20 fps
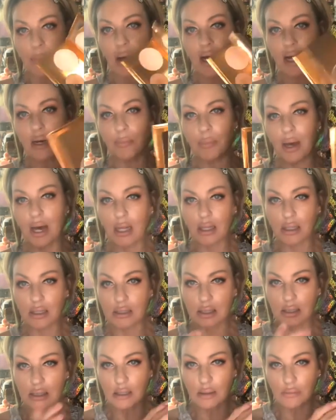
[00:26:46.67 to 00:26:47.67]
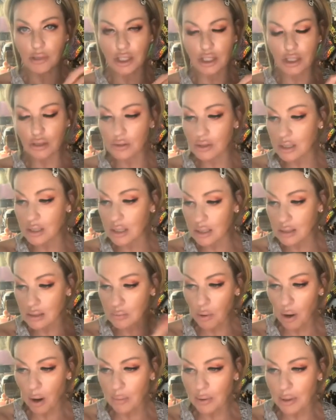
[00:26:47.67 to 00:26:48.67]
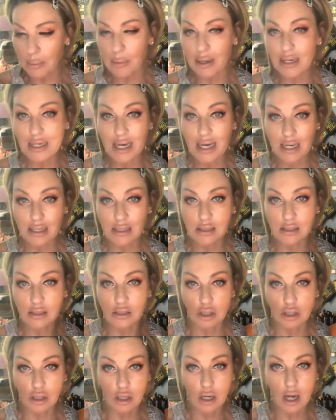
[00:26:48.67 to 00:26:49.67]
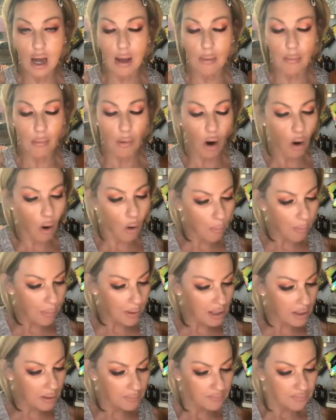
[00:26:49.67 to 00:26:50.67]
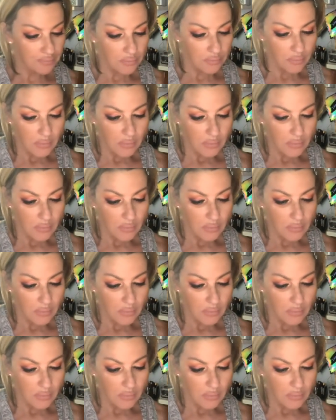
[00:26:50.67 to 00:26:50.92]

Becca palette, since I'm going to use this probably in my next look, I'm hoping.